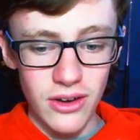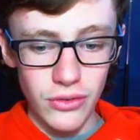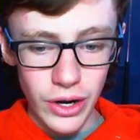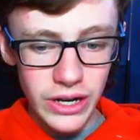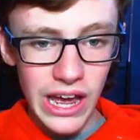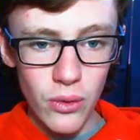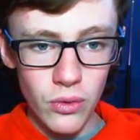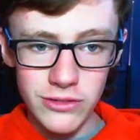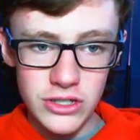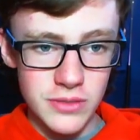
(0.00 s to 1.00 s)
Right now,
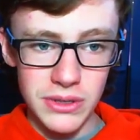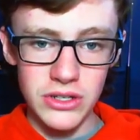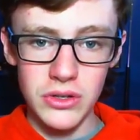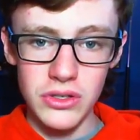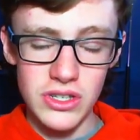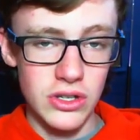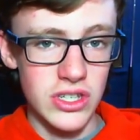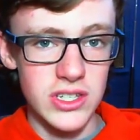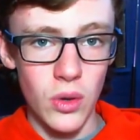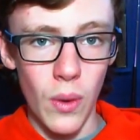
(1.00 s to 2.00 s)
we've just been using
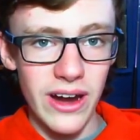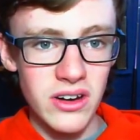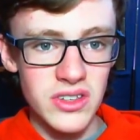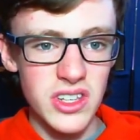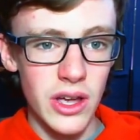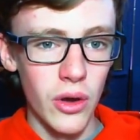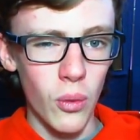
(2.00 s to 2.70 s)
squares,